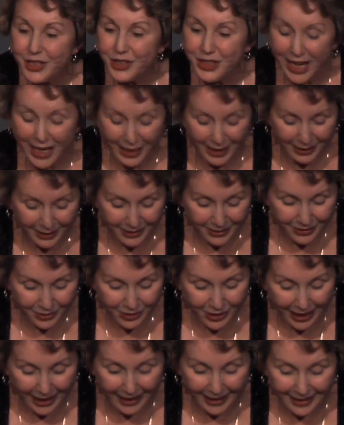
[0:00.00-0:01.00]
J,
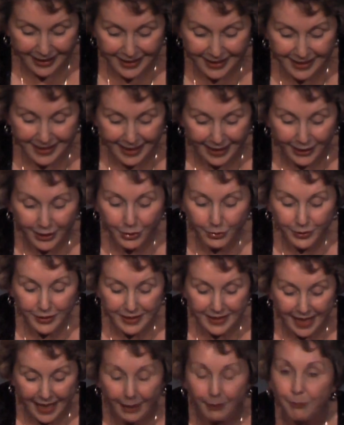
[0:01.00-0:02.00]
said to
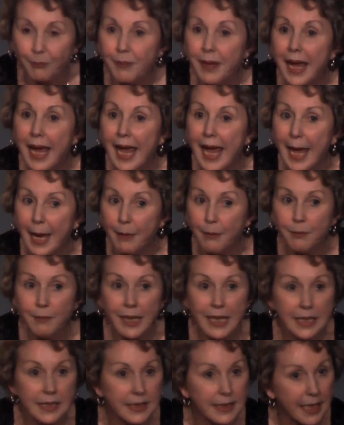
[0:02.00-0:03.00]
his M,
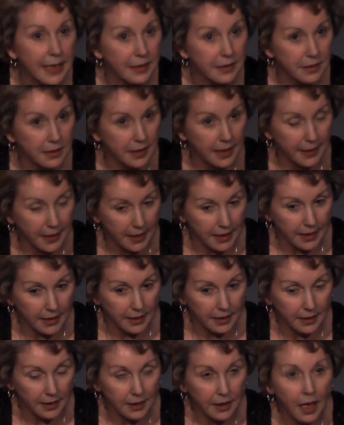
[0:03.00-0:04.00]
he said
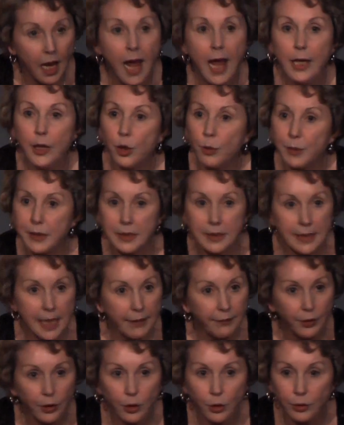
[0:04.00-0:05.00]
he, you must
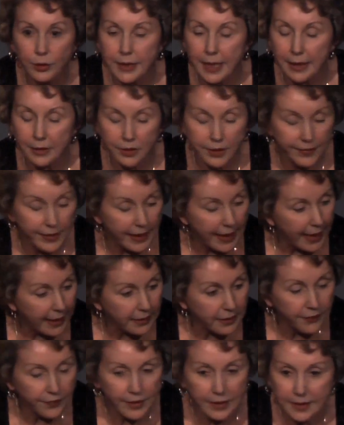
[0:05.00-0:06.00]
never go down to the
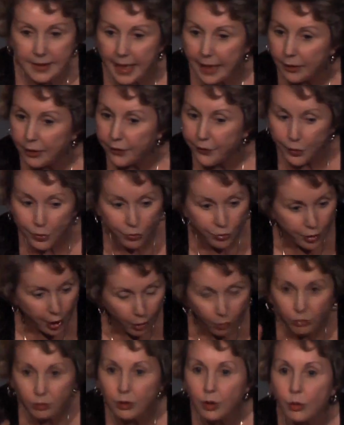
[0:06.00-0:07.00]
end of the town if you
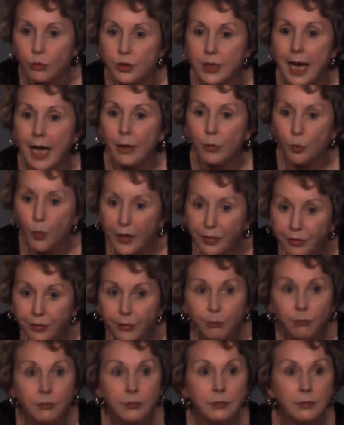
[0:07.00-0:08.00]
don't go down with
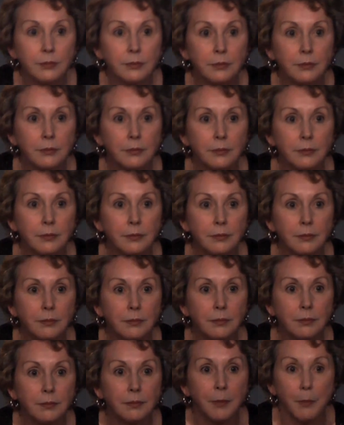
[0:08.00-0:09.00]

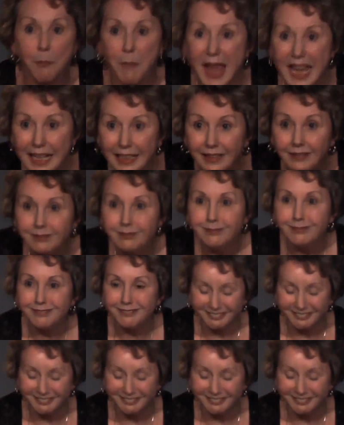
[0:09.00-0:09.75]
me.